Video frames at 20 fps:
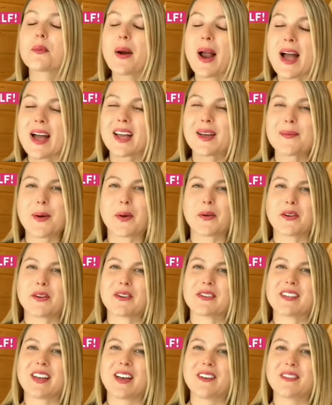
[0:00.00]
Brag about
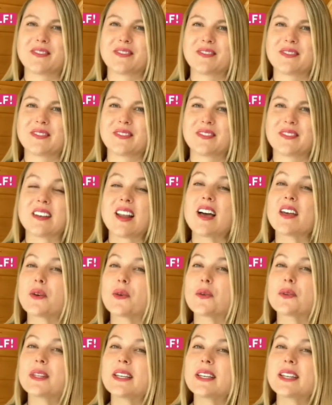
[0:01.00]
yourself. Not
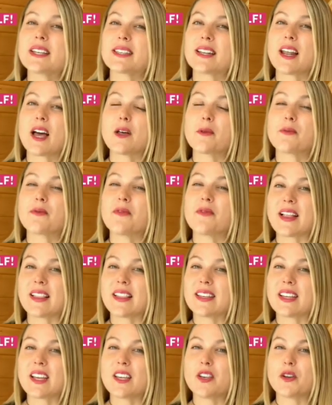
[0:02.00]
only does it help
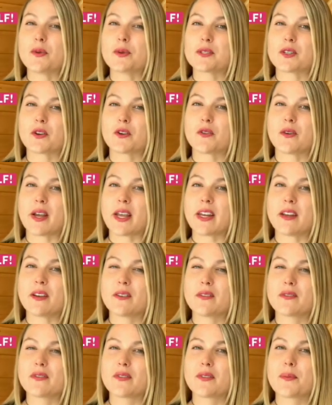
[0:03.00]
validate you as a
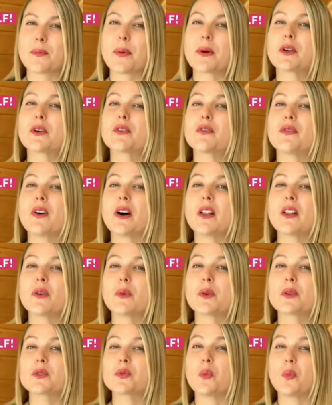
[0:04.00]
creative, but your
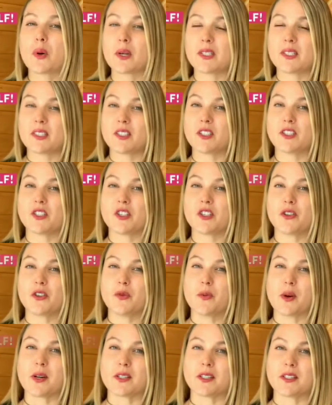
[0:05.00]
followers want to cheer
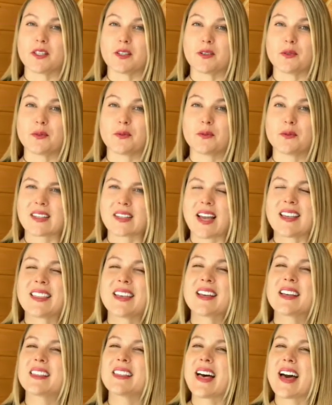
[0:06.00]
you on too. I
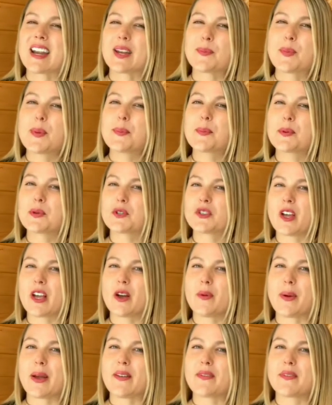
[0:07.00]
think a lot of people shy
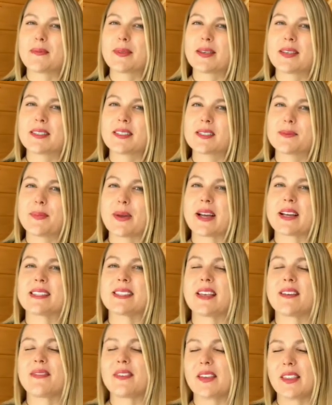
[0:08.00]
away from this because
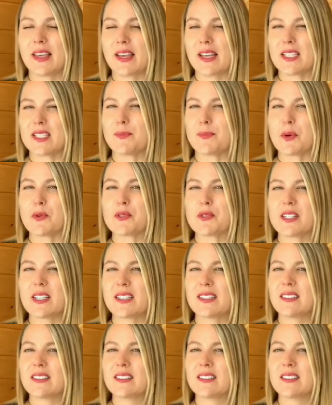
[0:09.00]
they feel like it's
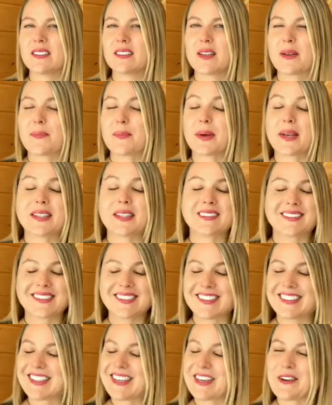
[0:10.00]
boasting, but
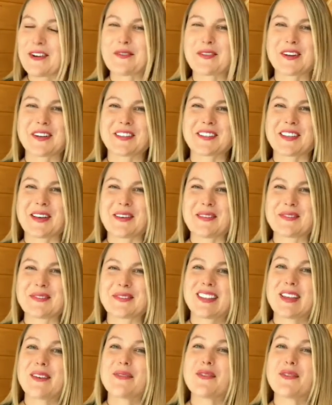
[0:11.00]
get over yourself.
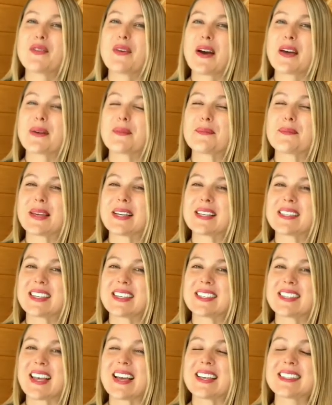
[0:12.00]
If you've had a big
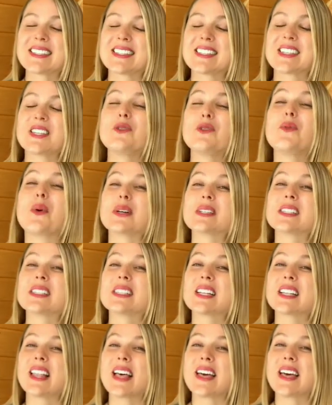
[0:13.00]
success, you want
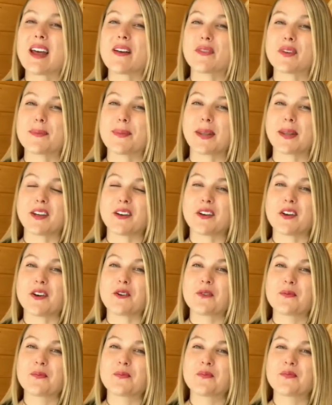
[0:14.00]
to let everybody
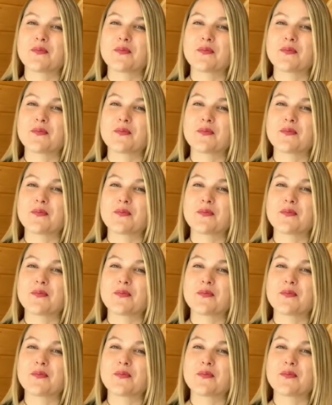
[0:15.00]
know.